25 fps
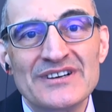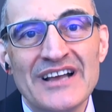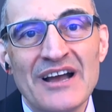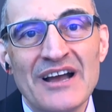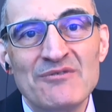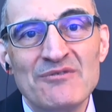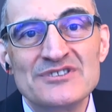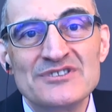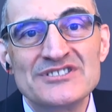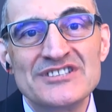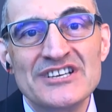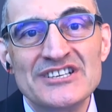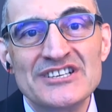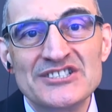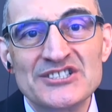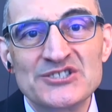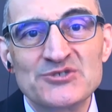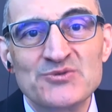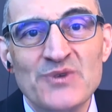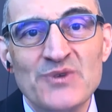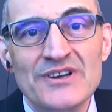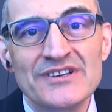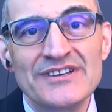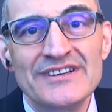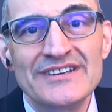conversations
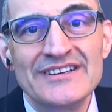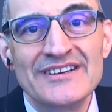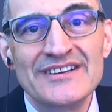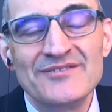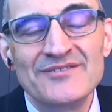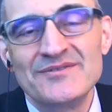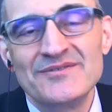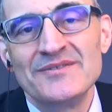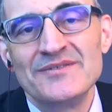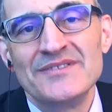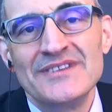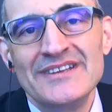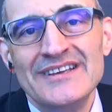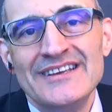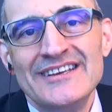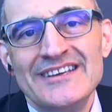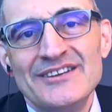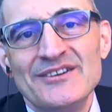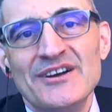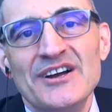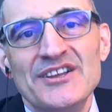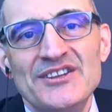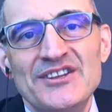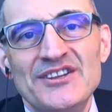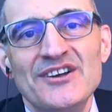quickly enough. You
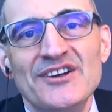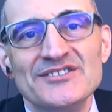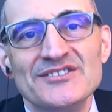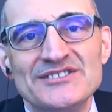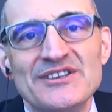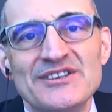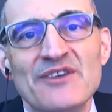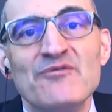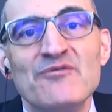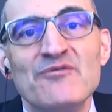know, adults have